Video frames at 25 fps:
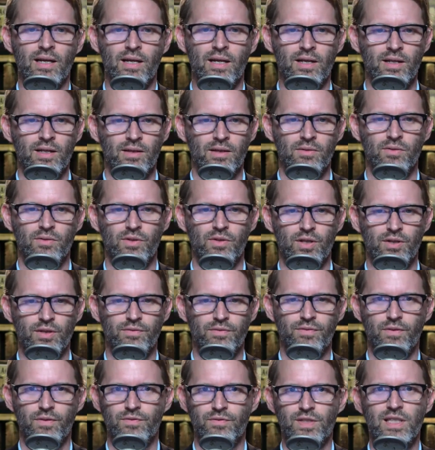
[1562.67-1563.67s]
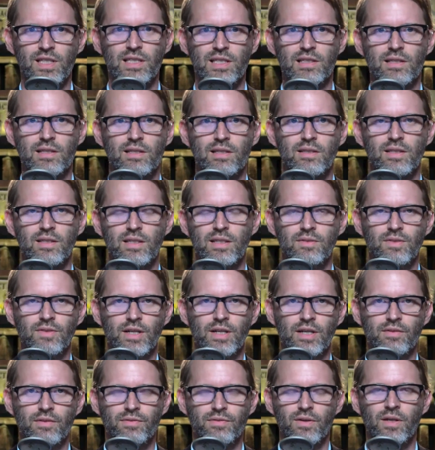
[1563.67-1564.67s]
the fifteenth, even
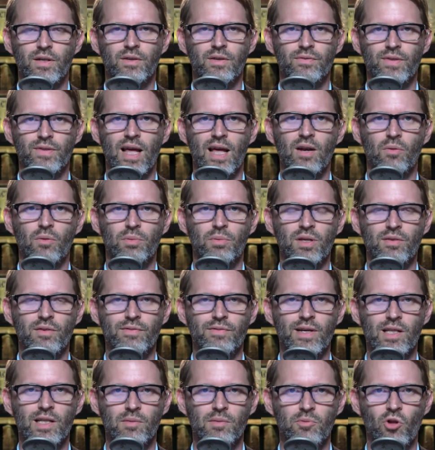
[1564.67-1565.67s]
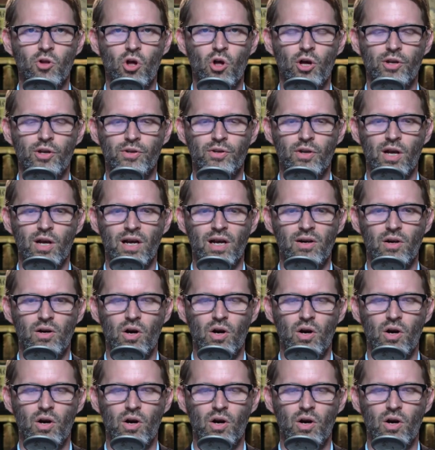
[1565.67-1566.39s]
if if that'll be available on uh,